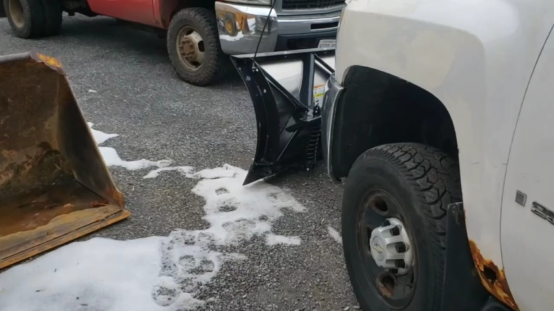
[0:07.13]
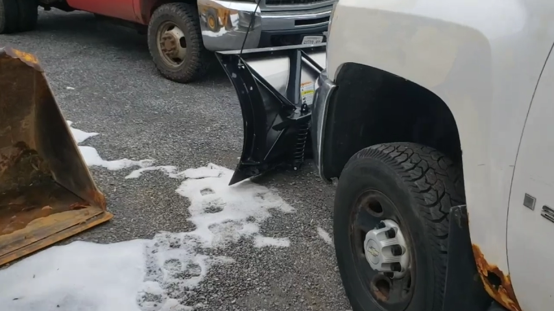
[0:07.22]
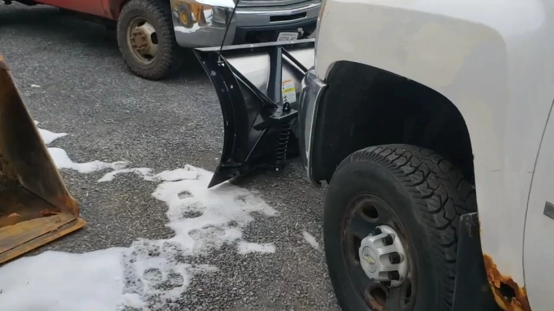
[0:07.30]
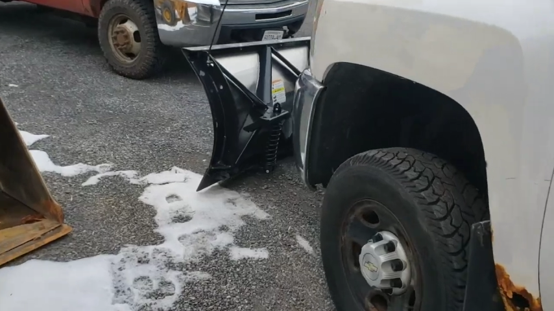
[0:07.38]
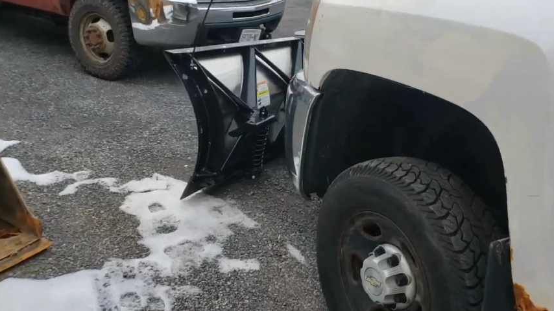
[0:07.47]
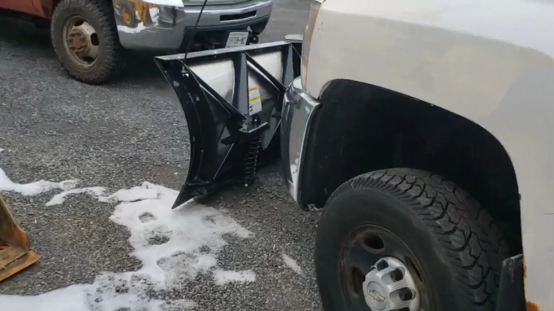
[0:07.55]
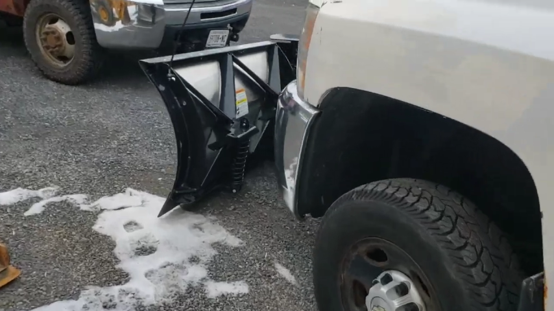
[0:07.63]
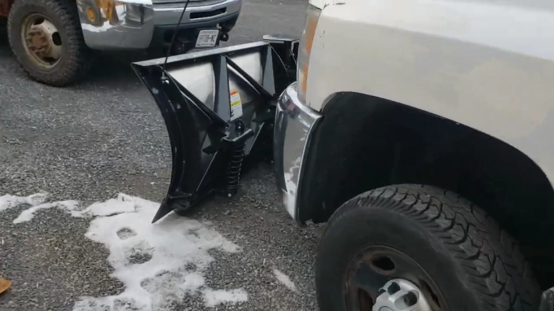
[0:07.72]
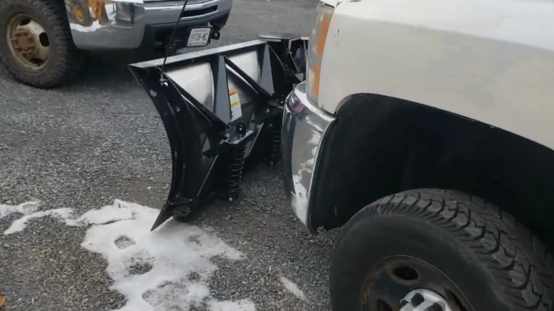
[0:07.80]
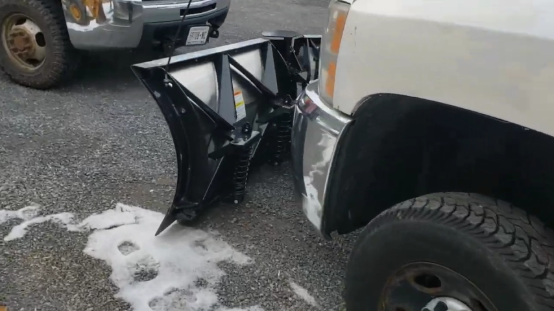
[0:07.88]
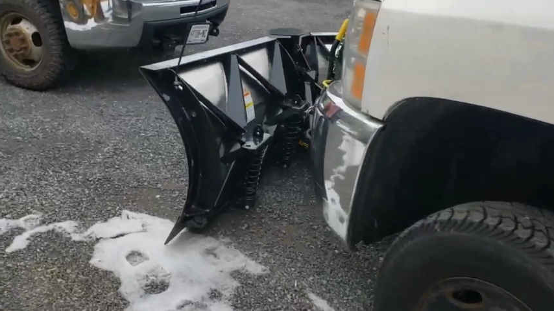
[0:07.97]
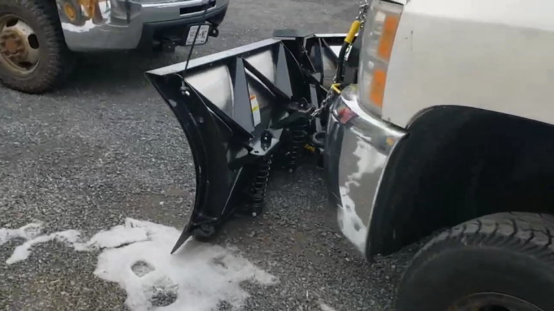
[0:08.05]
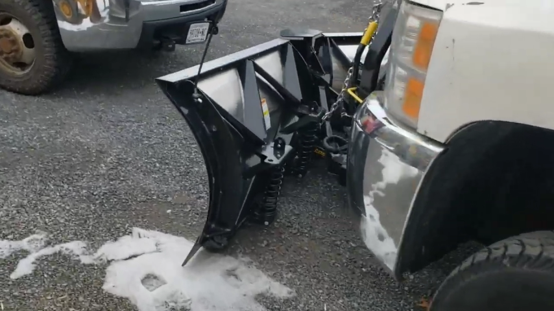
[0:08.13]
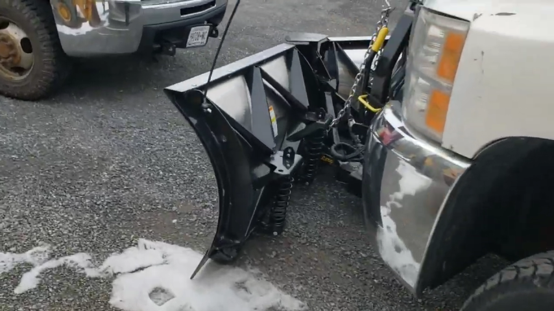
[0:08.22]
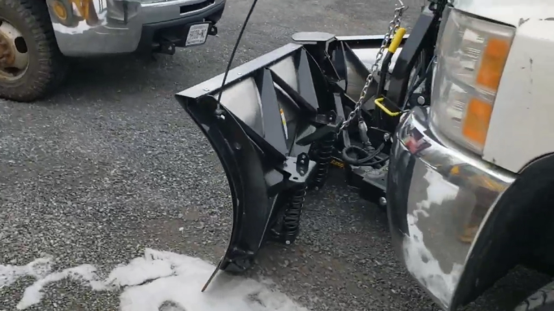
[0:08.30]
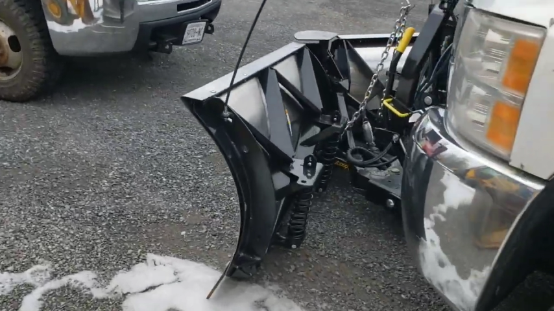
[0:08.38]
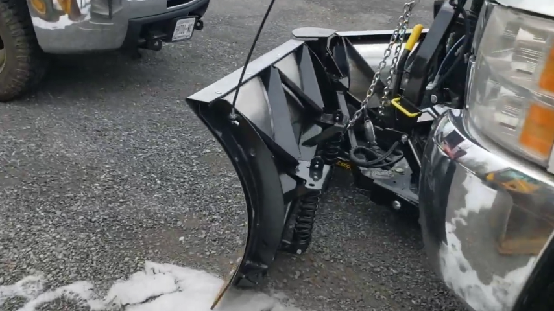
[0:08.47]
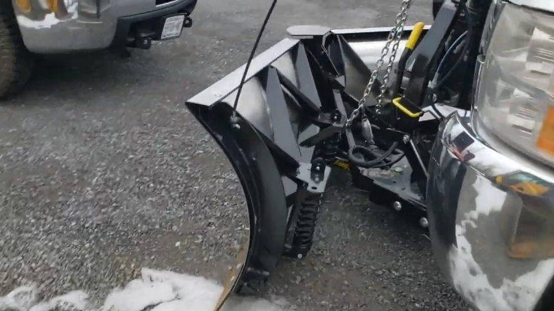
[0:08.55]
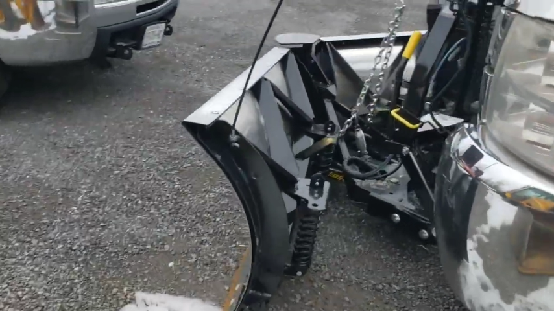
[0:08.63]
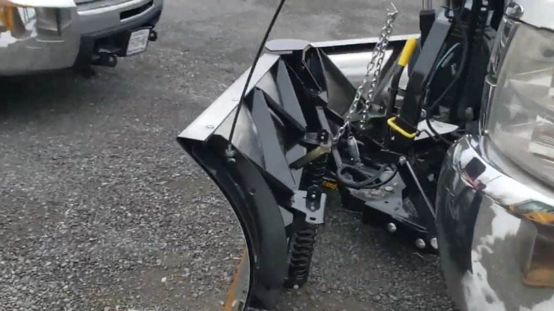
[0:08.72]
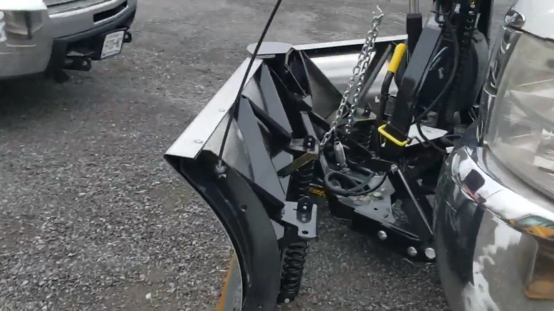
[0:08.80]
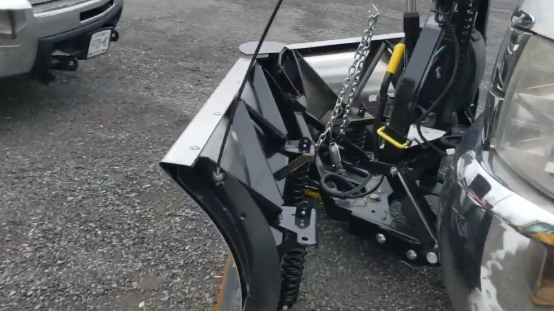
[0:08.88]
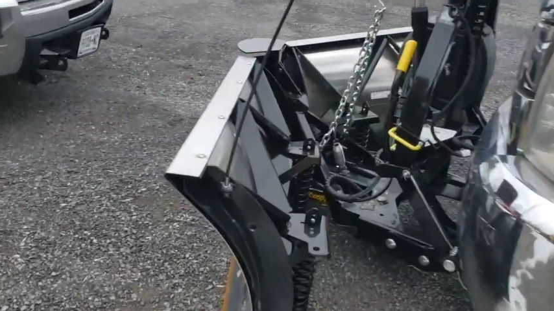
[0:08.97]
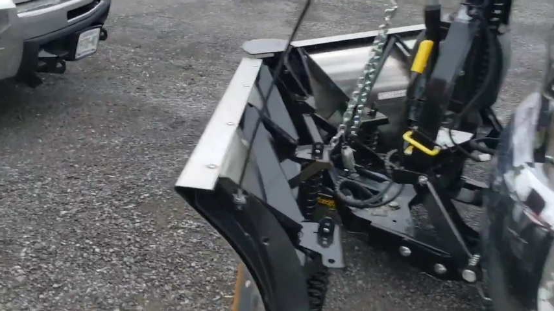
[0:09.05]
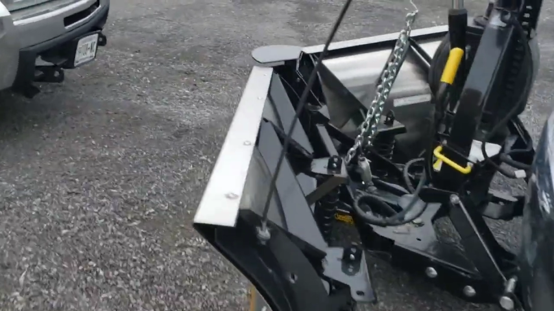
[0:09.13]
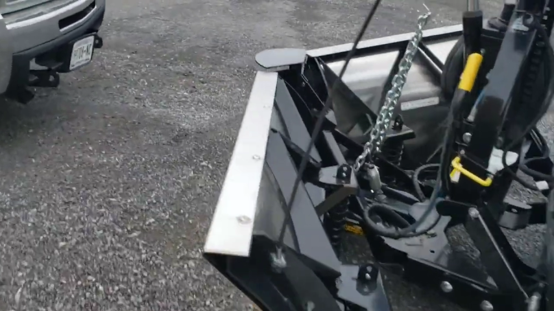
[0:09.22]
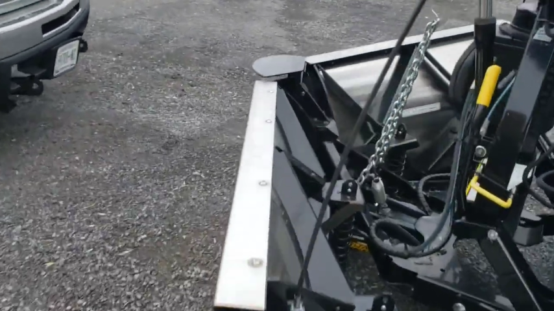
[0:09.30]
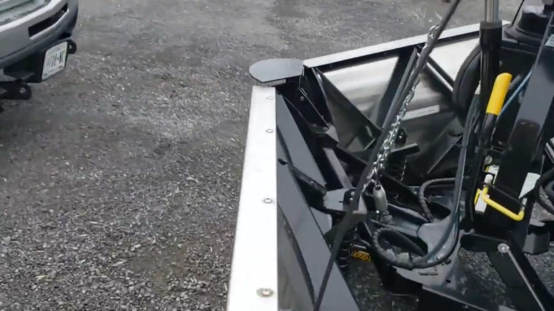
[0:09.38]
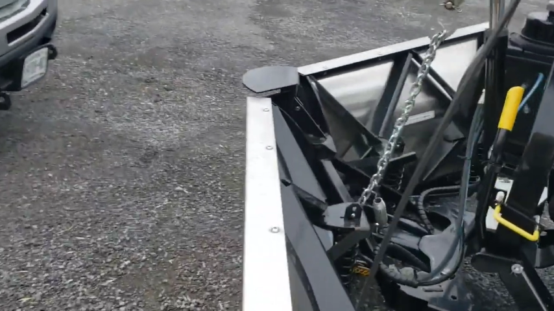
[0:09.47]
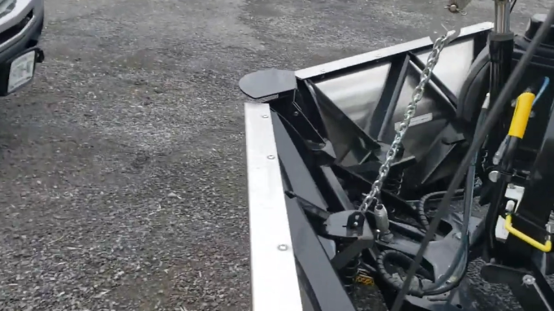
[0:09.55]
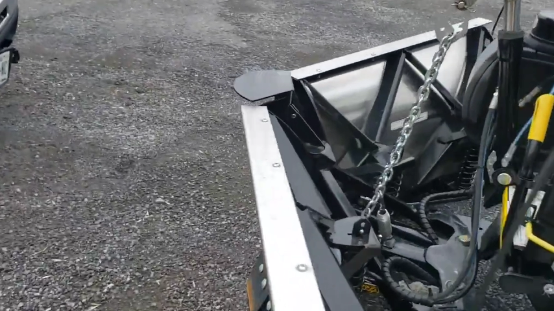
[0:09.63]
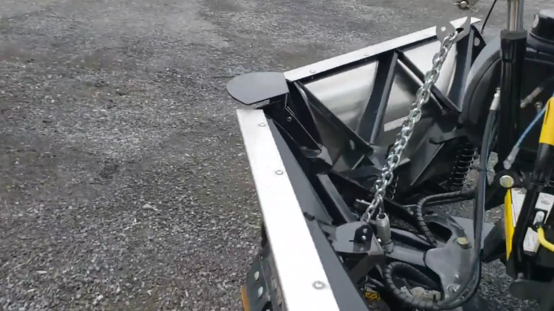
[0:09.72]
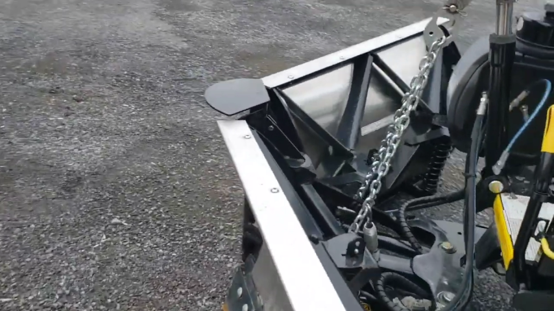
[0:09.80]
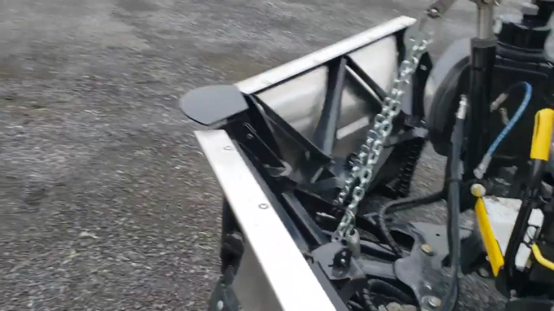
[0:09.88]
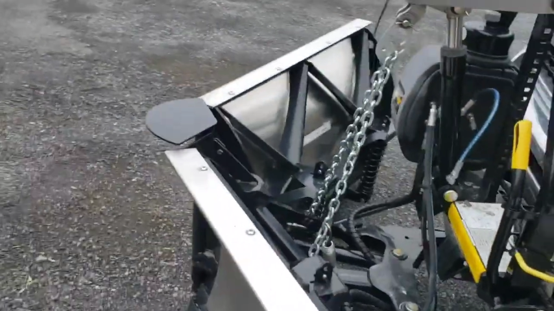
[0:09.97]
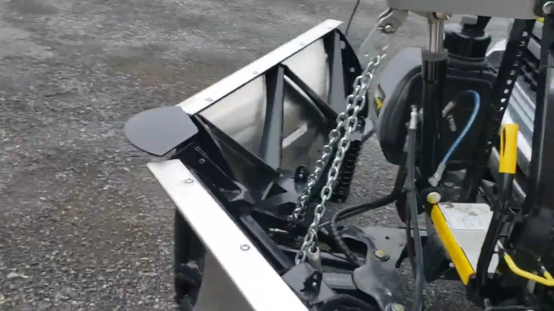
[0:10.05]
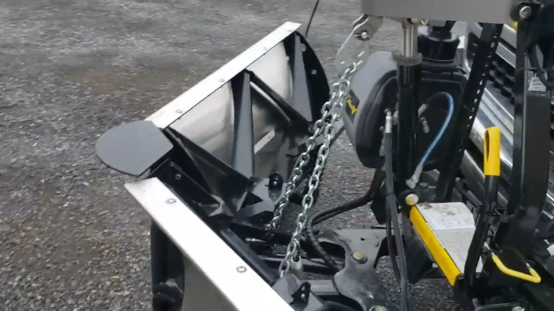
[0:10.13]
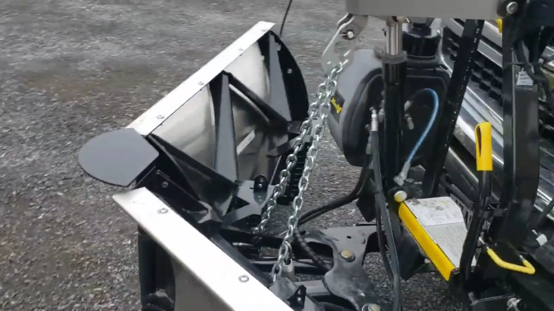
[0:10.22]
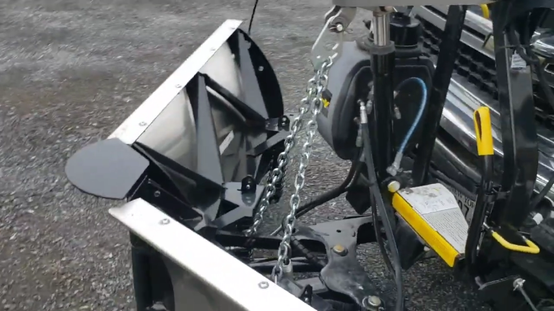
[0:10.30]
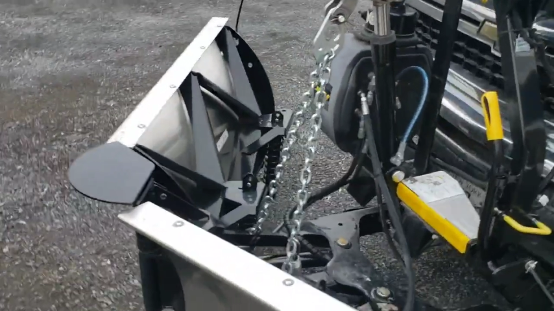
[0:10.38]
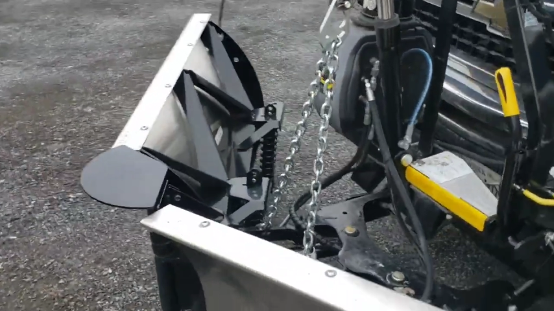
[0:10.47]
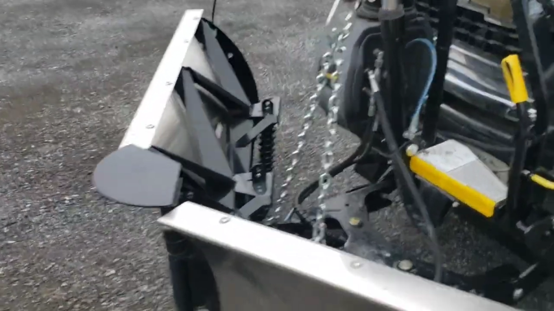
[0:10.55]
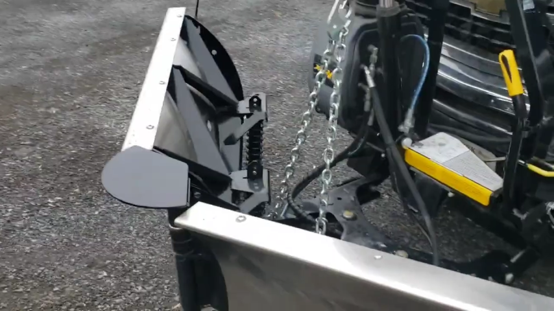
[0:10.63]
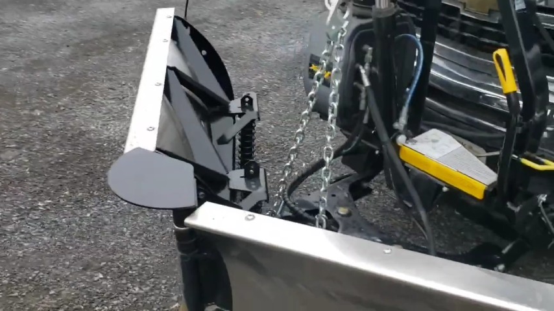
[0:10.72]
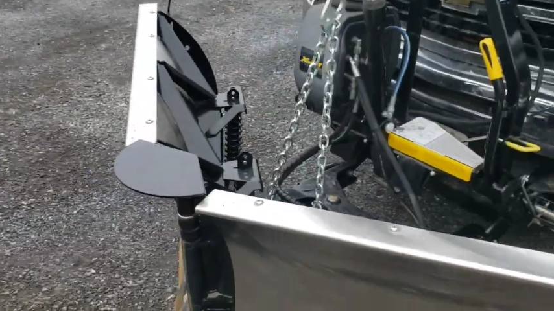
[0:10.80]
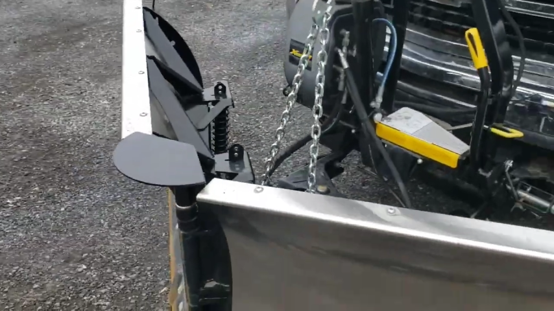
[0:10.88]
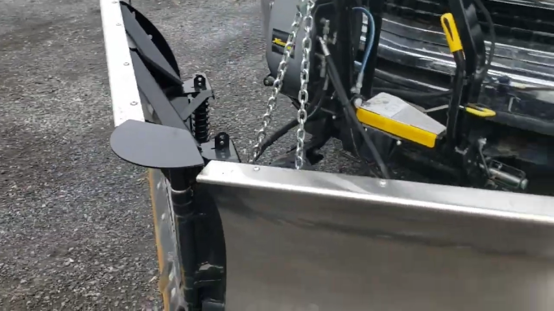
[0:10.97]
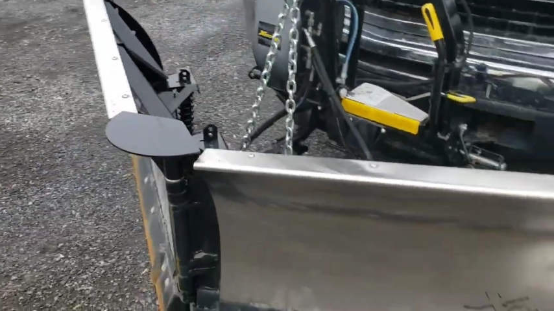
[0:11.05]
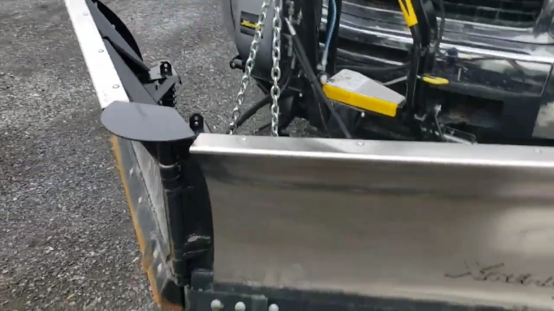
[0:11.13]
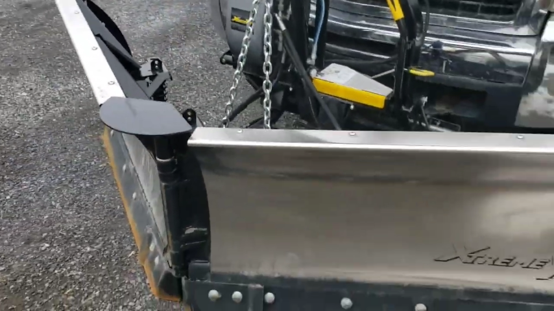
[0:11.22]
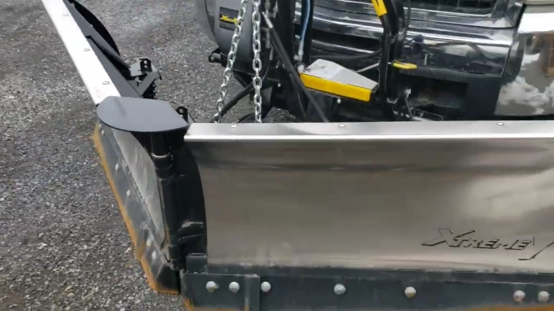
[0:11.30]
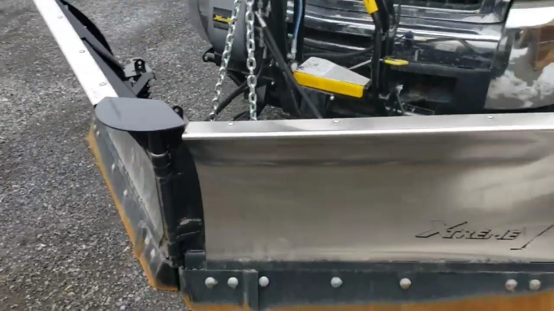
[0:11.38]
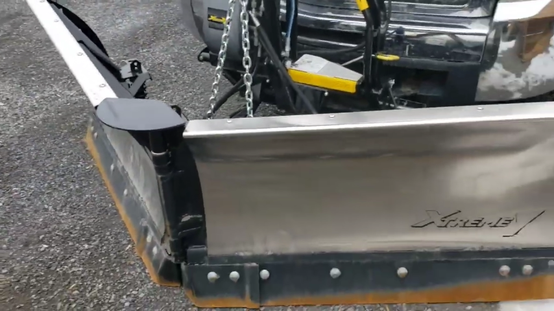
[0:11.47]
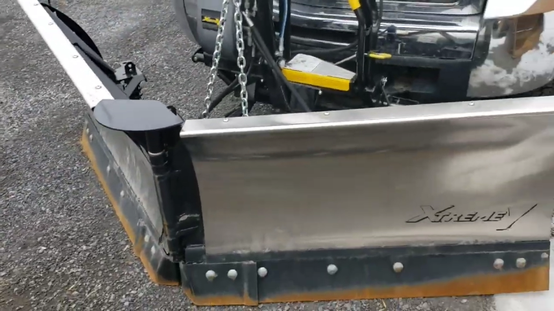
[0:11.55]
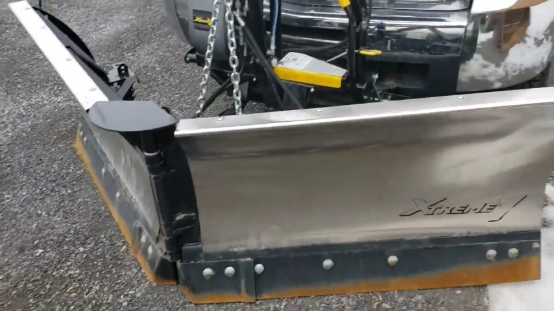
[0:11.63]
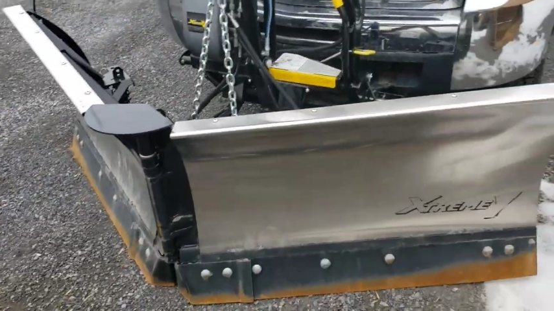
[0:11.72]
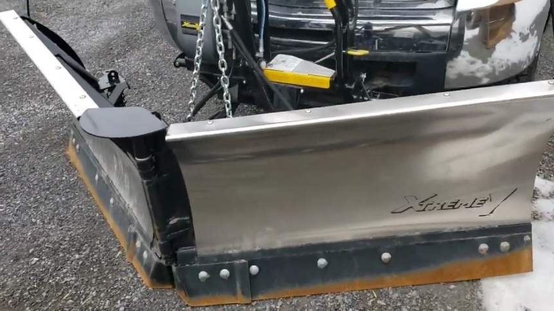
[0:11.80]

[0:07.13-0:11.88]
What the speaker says: (no speaker visible)